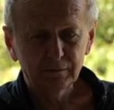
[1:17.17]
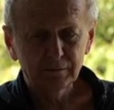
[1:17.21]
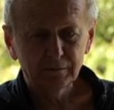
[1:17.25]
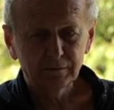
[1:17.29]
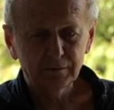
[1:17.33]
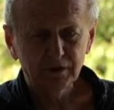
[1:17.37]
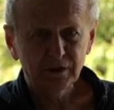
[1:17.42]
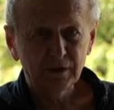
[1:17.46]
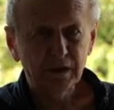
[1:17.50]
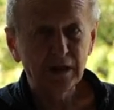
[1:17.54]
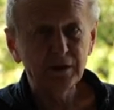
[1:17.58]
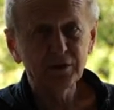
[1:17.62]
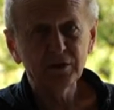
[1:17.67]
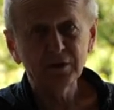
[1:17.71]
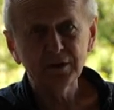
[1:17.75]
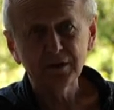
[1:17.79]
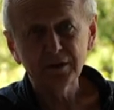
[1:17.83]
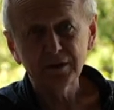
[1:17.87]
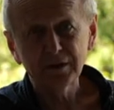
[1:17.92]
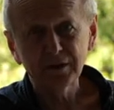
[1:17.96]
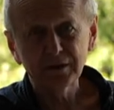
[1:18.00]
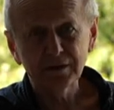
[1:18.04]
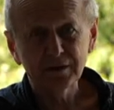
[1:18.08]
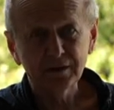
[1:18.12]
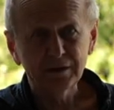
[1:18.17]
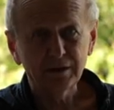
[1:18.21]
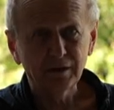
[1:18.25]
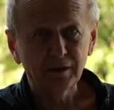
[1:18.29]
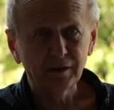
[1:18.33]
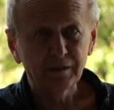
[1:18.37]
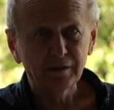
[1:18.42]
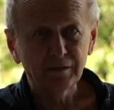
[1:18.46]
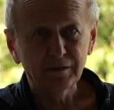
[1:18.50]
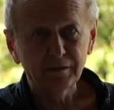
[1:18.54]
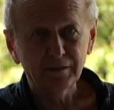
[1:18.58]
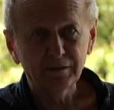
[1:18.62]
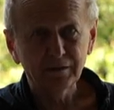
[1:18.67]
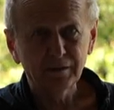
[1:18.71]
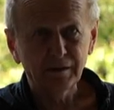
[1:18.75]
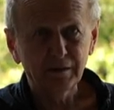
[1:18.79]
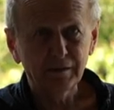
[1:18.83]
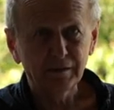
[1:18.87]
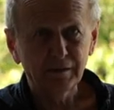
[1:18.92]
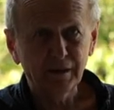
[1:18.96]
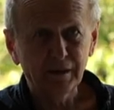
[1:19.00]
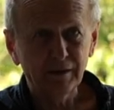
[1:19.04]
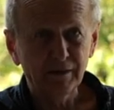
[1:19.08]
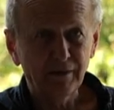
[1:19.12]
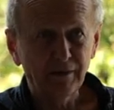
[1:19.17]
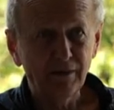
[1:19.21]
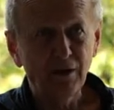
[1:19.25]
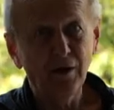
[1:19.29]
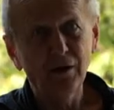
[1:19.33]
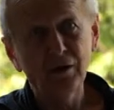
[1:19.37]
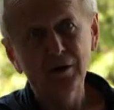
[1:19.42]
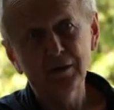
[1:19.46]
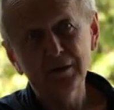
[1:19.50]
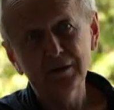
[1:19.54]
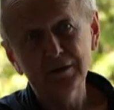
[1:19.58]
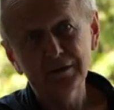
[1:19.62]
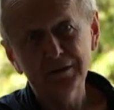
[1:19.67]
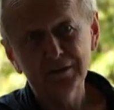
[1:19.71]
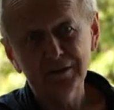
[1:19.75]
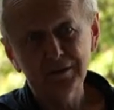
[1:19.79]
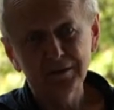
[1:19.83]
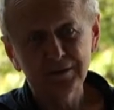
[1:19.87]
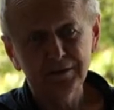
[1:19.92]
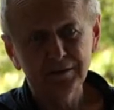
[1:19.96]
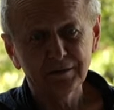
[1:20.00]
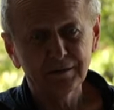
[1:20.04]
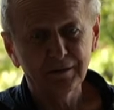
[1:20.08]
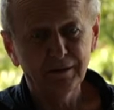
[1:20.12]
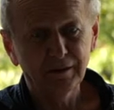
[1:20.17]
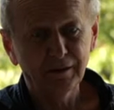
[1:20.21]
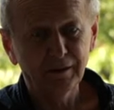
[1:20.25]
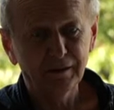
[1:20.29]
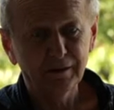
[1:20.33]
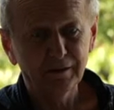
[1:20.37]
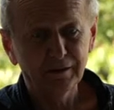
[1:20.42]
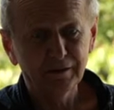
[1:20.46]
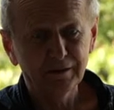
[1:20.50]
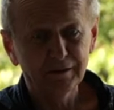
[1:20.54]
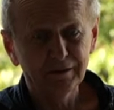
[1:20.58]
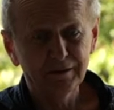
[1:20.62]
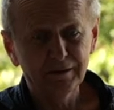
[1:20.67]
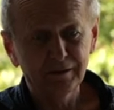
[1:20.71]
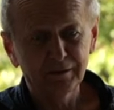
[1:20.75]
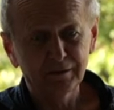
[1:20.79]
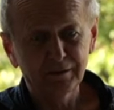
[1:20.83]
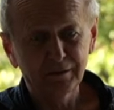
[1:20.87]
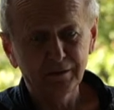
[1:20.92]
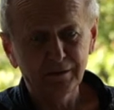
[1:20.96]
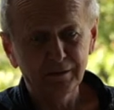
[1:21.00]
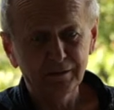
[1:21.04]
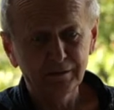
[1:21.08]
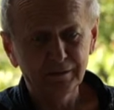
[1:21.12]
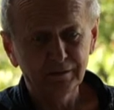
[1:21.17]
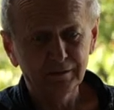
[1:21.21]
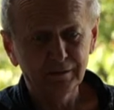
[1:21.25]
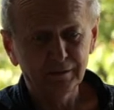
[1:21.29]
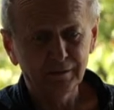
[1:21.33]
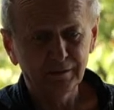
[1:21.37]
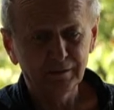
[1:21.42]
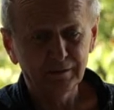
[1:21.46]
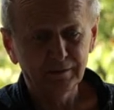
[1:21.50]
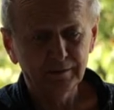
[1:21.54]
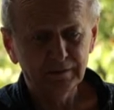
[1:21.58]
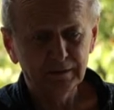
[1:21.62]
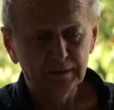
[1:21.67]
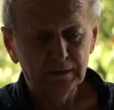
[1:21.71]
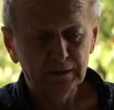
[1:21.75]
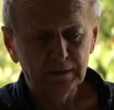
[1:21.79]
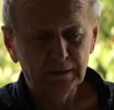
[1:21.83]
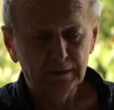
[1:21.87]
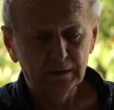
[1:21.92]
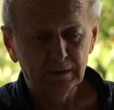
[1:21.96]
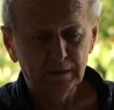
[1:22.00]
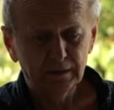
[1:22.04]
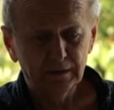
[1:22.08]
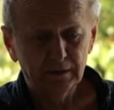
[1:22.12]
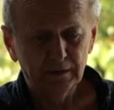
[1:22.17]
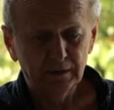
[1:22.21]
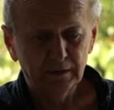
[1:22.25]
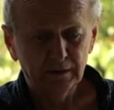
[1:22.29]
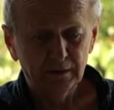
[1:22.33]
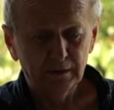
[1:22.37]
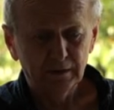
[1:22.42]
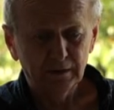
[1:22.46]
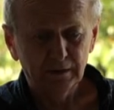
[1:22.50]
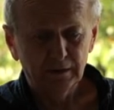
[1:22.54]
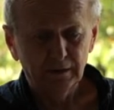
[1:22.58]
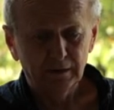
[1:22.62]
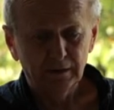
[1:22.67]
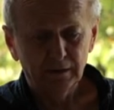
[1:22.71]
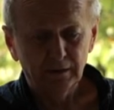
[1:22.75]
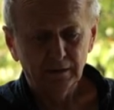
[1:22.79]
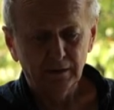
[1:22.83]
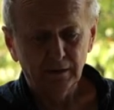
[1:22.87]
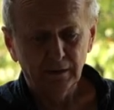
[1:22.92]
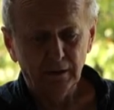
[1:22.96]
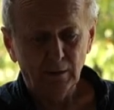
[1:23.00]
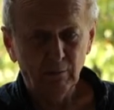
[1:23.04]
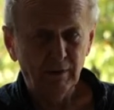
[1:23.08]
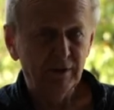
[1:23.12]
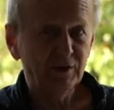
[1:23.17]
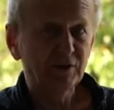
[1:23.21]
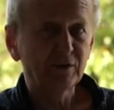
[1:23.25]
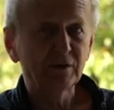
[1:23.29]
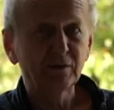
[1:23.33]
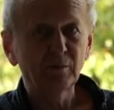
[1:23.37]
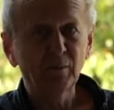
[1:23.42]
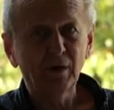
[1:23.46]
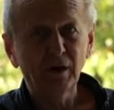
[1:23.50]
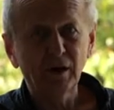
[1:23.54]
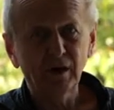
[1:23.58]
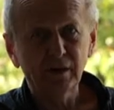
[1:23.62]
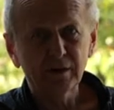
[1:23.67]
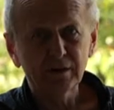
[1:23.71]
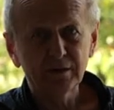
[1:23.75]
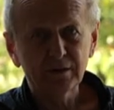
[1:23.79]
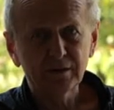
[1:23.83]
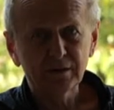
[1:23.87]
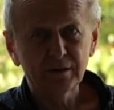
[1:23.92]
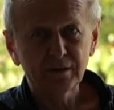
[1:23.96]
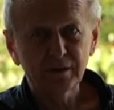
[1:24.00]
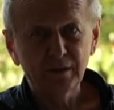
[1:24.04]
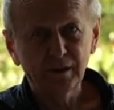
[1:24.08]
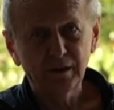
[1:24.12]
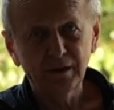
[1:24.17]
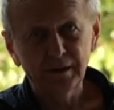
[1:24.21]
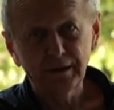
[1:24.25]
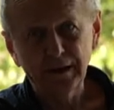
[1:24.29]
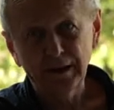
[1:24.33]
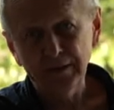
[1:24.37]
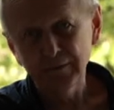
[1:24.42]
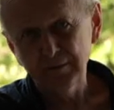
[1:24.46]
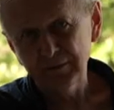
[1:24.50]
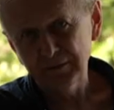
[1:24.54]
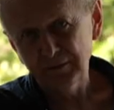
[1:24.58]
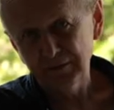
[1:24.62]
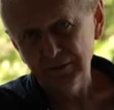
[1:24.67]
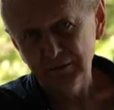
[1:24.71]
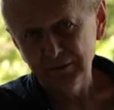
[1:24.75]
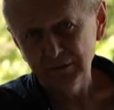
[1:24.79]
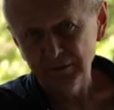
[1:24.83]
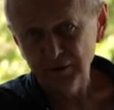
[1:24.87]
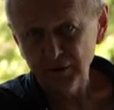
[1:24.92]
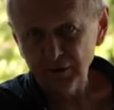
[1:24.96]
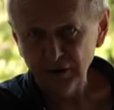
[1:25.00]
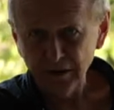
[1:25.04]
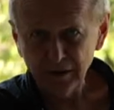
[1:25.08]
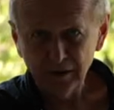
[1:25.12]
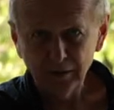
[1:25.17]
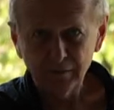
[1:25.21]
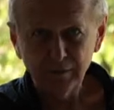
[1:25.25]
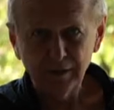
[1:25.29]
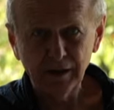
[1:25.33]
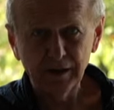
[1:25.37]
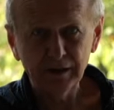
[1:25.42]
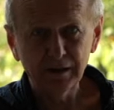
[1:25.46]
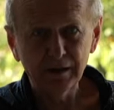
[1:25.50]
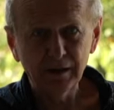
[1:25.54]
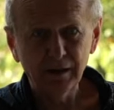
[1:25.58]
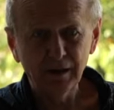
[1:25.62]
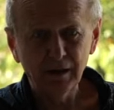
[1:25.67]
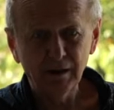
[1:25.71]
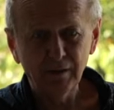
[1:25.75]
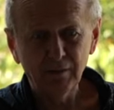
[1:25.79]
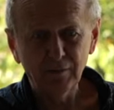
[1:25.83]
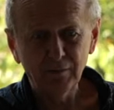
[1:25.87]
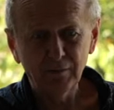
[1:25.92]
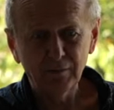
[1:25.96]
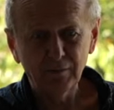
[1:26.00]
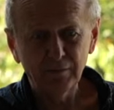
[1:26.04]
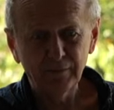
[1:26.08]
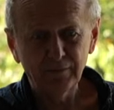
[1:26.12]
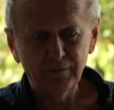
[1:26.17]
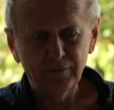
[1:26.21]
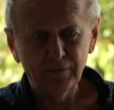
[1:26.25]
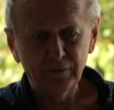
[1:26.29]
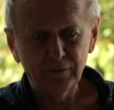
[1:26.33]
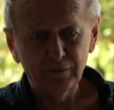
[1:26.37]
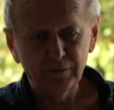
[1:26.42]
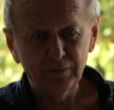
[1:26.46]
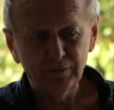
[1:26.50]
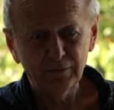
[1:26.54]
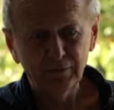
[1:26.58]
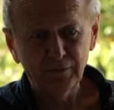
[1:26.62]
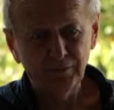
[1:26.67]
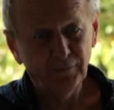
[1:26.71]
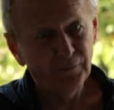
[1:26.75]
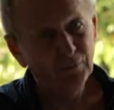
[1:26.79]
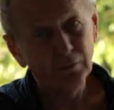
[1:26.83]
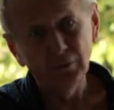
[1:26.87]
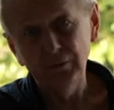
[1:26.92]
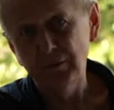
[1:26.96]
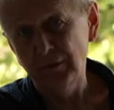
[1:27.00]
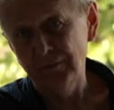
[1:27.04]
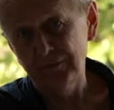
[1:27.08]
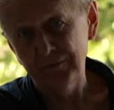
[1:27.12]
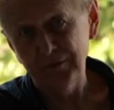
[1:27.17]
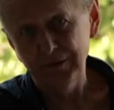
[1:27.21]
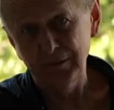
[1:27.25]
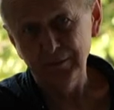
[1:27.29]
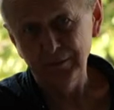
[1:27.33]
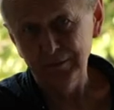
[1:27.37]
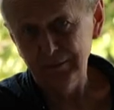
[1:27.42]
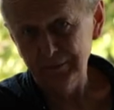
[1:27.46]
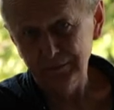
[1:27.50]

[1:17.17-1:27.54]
sketches and, and, and, thoughts and certain uh, uh, question marks, and I will share right now with you a few of them.